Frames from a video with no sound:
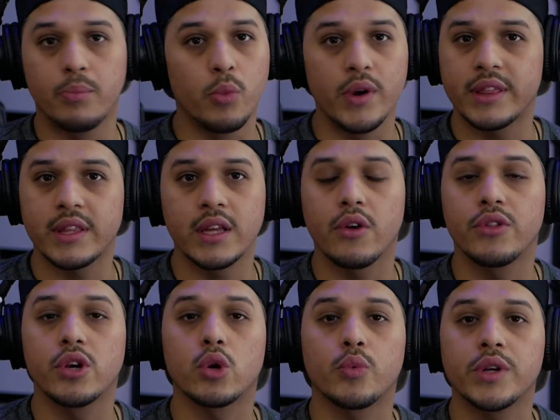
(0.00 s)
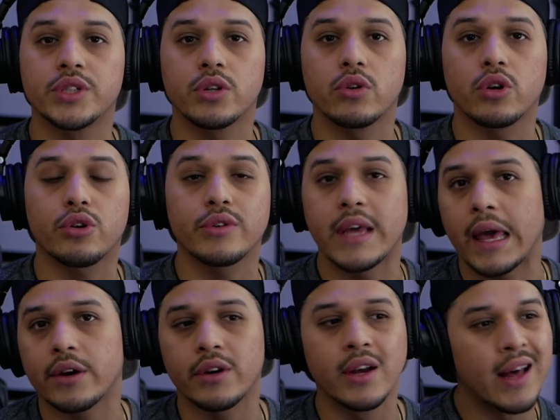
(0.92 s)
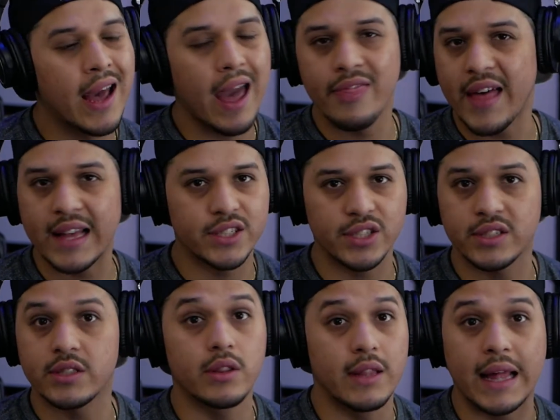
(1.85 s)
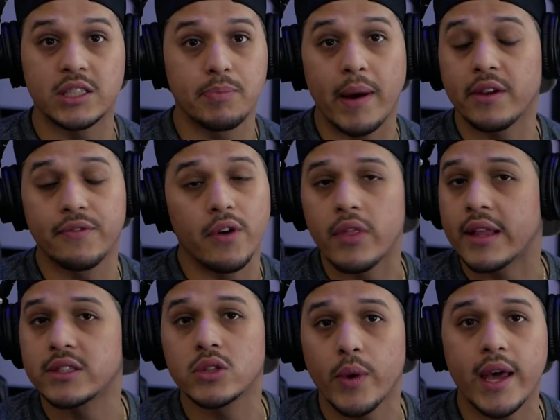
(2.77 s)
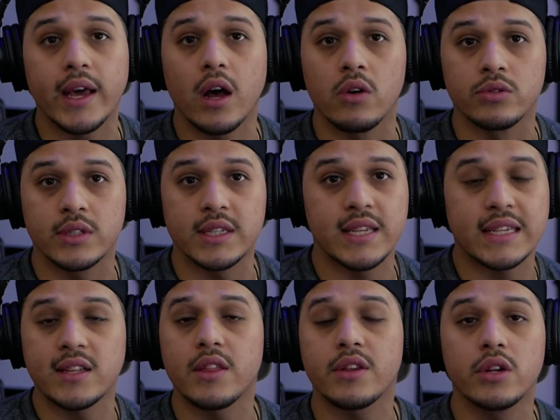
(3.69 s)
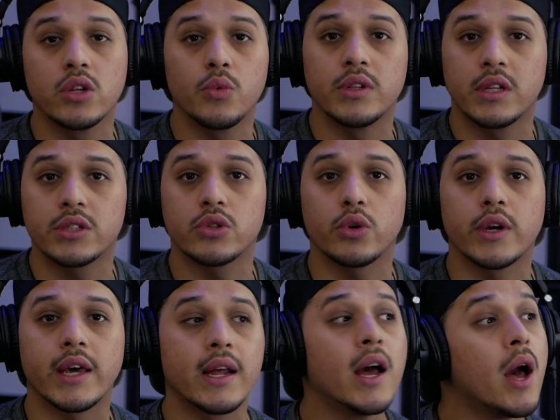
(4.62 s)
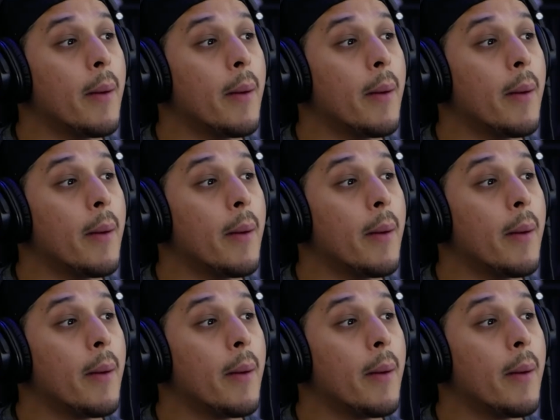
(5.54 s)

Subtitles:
with, you know, the original creator, and that's by default. That's the way it goes. This has nothing to do with DistroKid.